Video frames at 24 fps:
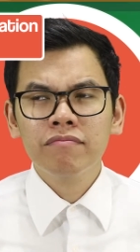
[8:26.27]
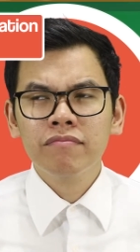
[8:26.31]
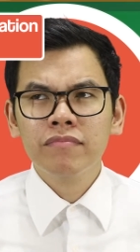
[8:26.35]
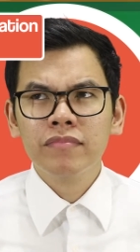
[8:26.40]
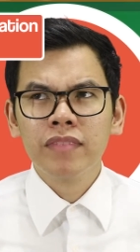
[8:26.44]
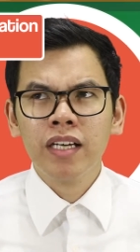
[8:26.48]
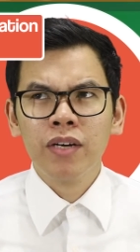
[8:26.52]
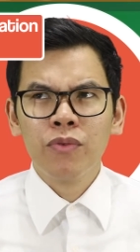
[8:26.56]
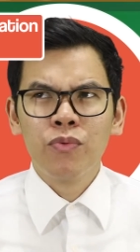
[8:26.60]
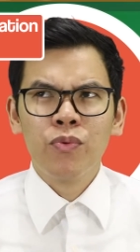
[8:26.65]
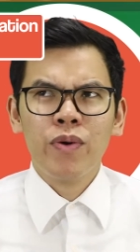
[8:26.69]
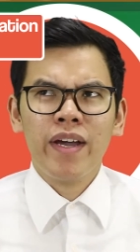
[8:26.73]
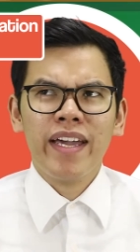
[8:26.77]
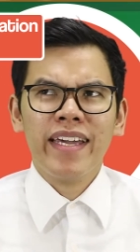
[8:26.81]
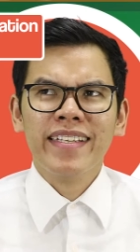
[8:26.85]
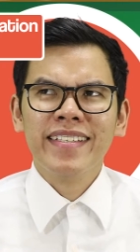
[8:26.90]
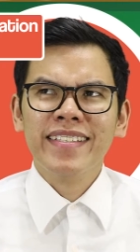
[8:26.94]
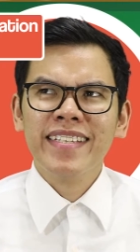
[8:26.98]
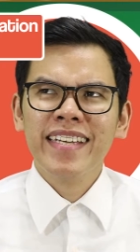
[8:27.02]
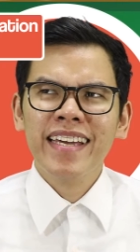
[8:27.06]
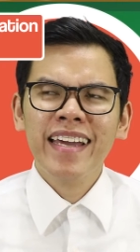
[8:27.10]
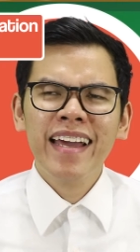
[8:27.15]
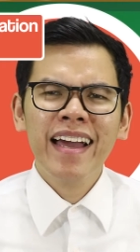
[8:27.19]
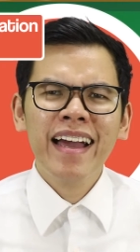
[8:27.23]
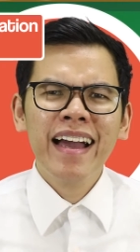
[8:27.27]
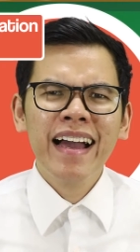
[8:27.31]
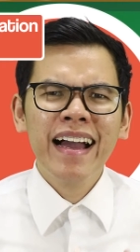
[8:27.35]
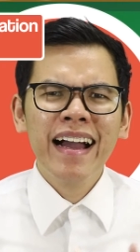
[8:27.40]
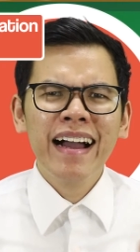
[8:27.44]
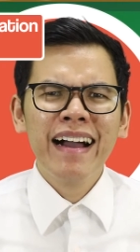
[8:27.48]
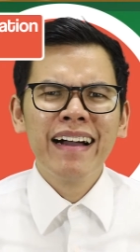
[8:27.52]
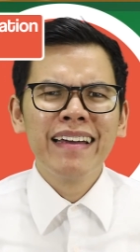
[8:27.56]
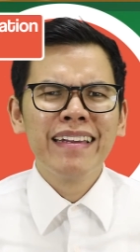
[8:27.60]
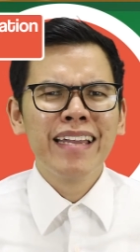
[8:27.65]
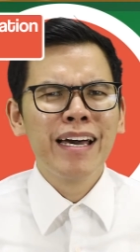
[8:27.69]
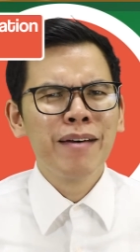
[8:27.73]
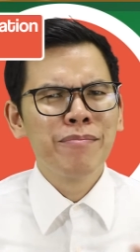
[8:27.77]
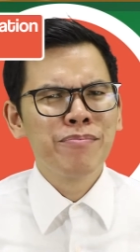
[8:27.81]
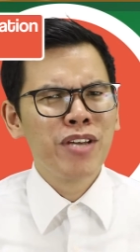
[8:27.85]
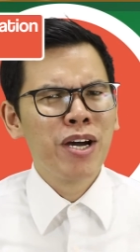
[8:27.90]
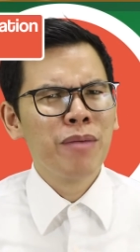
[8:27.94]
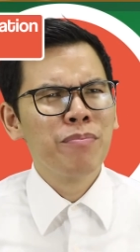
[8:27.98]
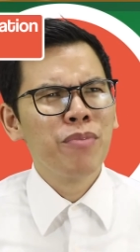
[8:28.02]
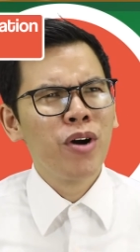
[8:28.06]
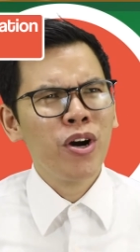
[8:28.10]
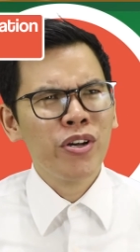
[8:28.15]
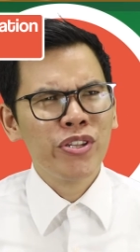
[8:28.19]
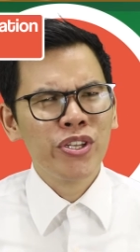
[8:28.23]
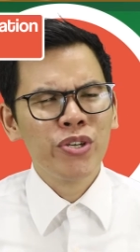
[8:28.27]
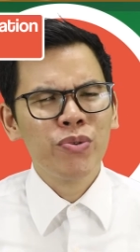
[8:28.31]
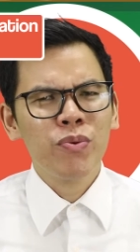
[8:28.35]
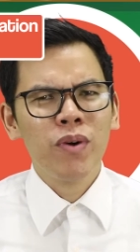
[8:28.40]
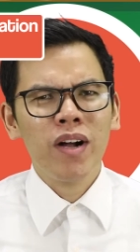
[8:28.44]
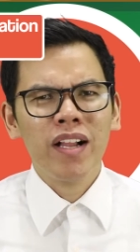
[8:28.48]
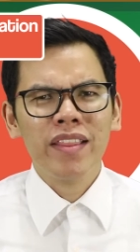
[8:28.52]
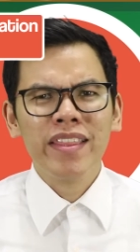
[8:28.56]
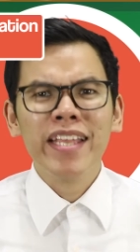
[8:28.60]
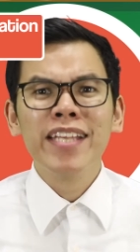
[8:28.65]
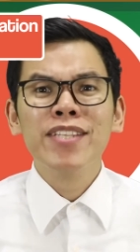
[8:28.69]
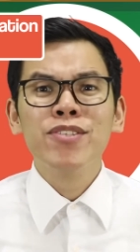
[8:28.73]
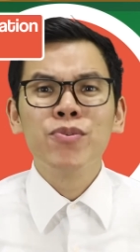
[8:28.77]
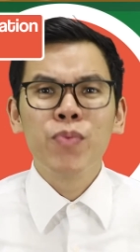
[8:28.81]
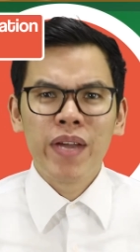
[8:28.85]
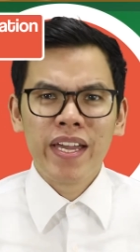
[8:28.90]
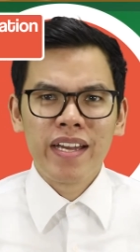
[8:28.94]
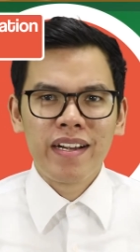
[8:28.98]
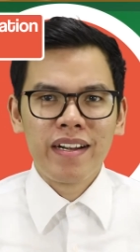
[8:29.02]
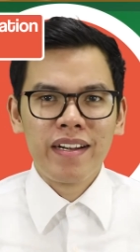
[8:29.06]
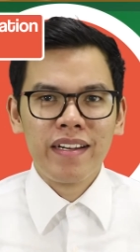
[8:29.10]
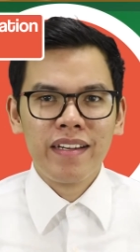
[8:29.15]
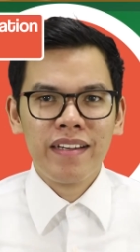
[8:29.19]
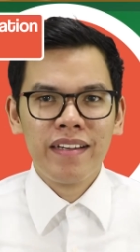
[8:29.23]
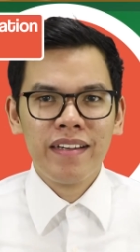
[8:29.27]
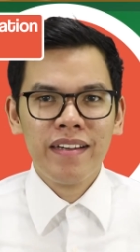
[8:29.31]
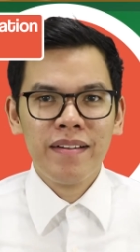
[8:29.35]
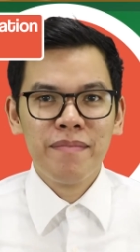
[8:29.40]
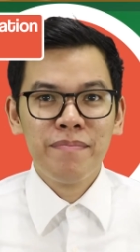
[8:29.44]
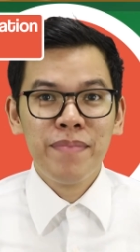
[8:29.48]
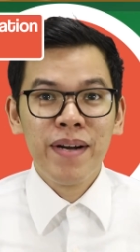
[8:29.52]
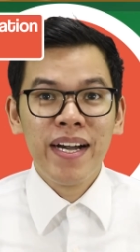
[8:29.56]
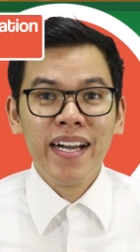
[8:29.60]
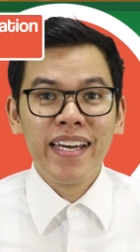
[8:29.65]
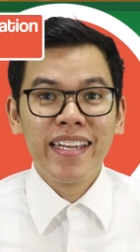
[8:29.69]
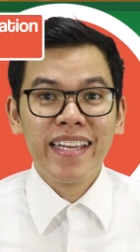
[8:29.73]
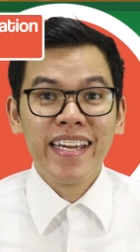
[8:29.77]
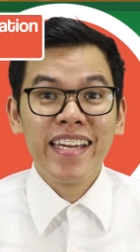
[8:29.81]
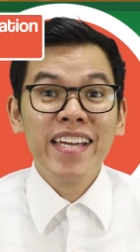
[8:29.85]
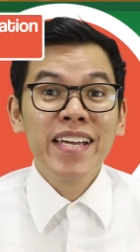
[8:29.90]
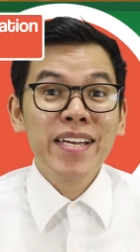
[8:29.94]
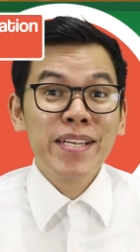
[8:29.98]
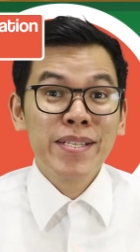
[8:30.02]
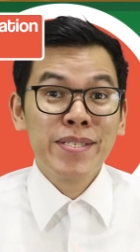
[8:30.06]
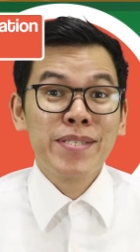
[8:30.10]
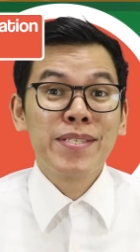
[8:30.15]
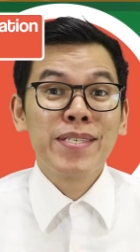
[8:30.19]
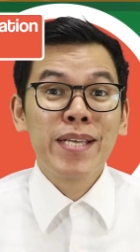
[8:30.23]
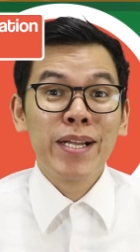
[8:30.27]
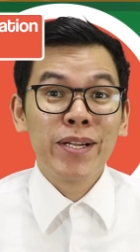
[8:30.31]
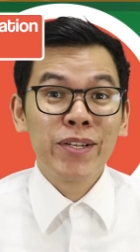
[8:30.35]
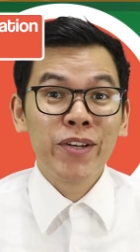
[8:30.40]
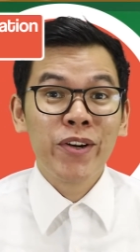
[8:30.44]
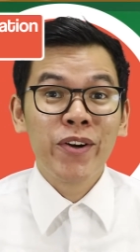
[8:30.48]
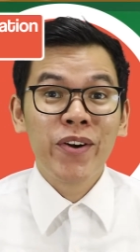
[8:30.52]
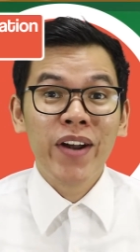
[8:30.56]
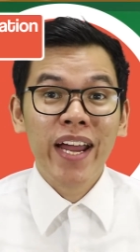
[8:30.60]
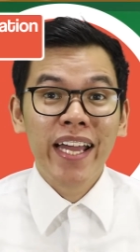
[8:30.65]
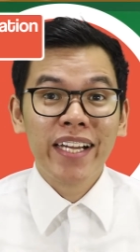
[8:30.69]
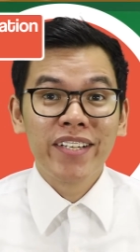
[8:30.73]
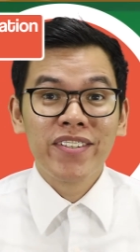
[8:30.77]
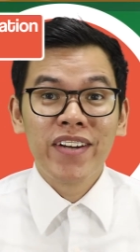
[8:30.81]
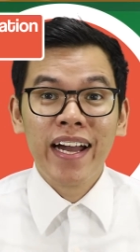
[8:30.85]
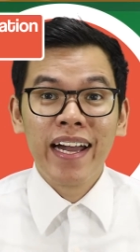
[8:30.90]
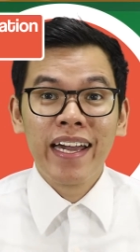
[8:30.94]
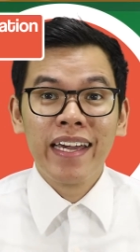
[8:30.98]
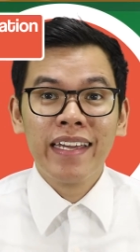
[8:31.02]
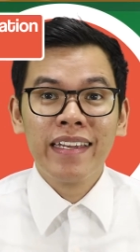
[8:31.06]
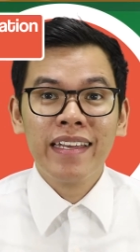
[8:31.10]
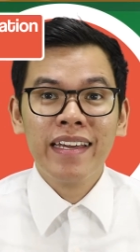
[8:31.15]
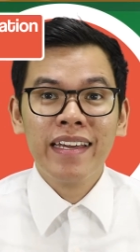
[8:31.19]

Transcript: Oh wait, a laptop on the wall. That's weird, but it's still correct, right?